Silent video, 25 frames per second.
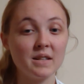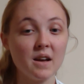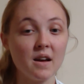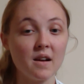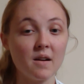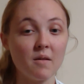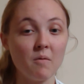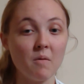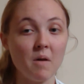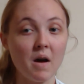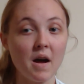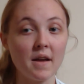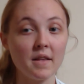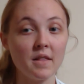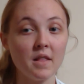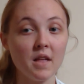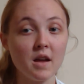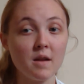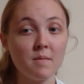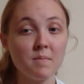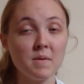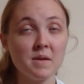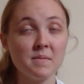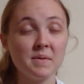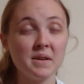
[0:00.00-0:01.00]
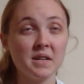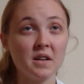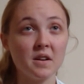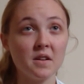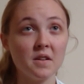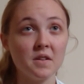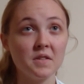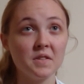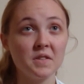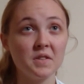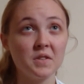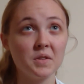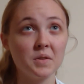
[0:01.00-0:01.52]
kind of why a lot of baby
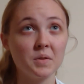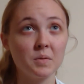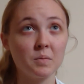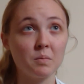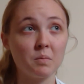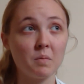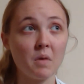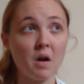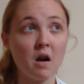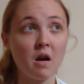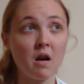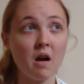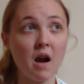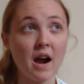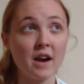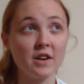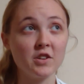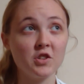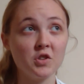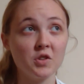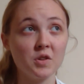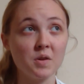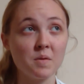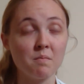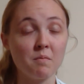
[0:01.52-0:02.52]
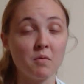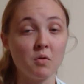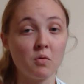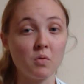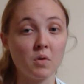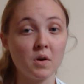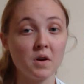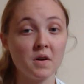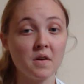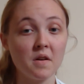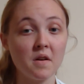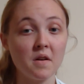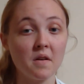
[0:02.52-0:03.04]
dolls are actually
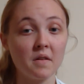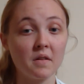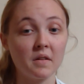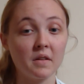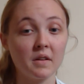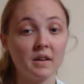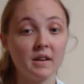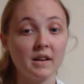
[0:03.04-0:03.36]
born